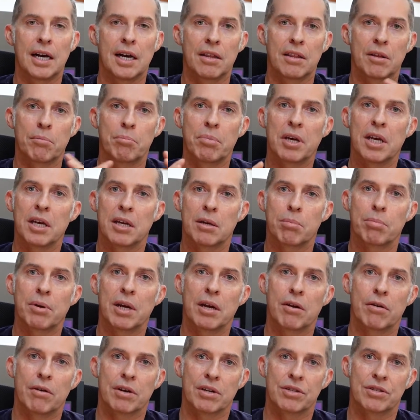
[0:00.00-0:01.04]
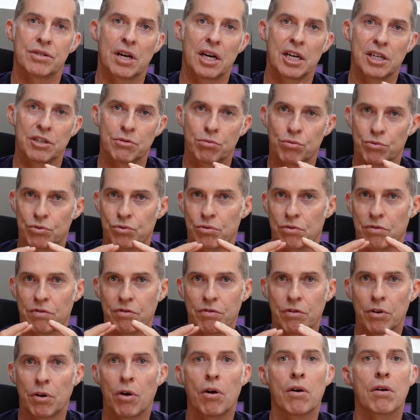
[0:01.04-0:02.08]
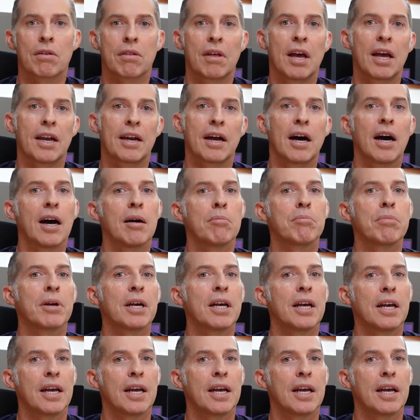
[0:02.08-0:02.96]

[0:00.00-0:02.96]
the peer-to-peer exchange will sort of lock that up,